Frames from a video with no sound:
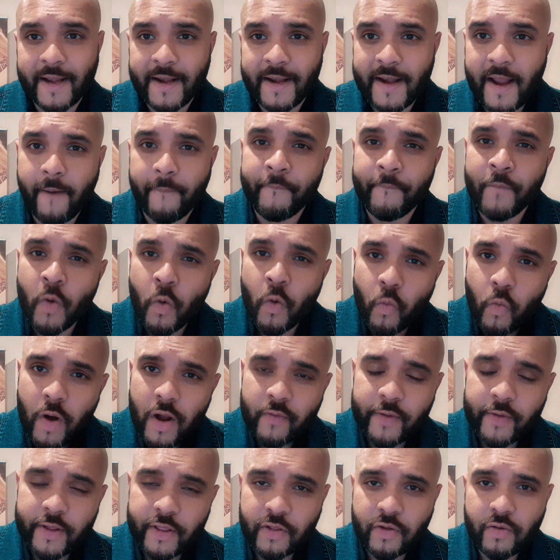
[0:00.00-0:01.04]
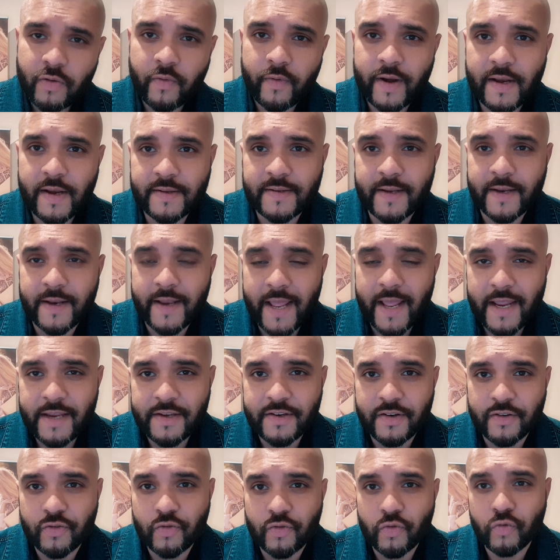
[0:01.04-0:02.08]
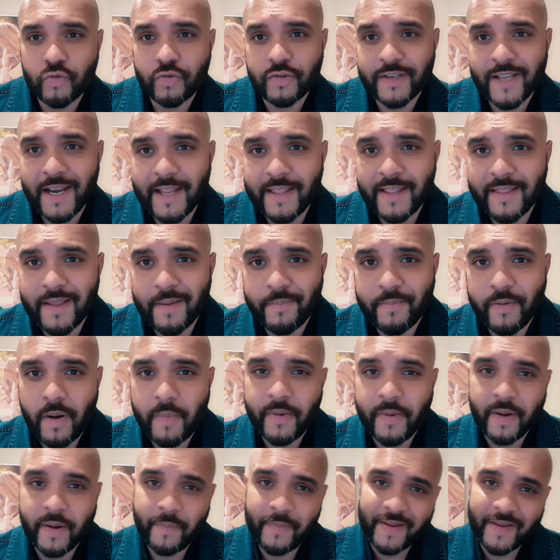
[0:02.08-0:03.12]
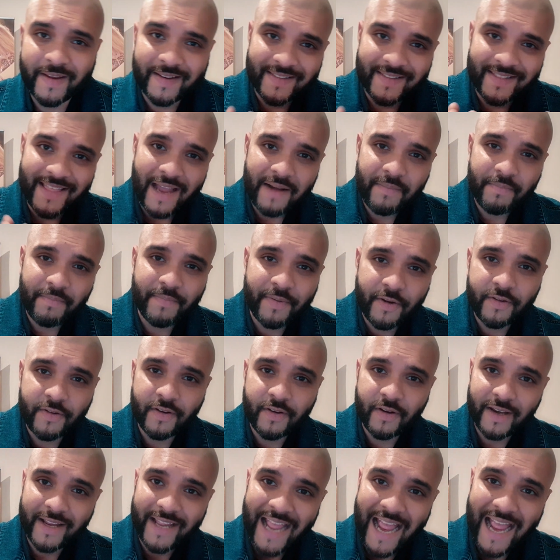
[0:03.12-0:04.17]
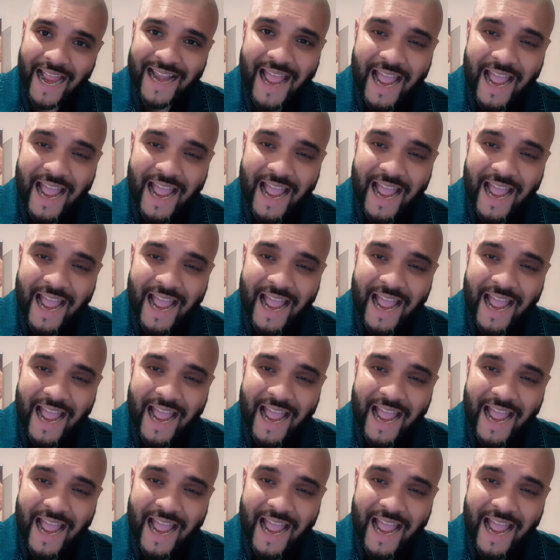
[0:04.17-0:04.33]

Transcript: Now, work with your real estate agents who selling that property because that person can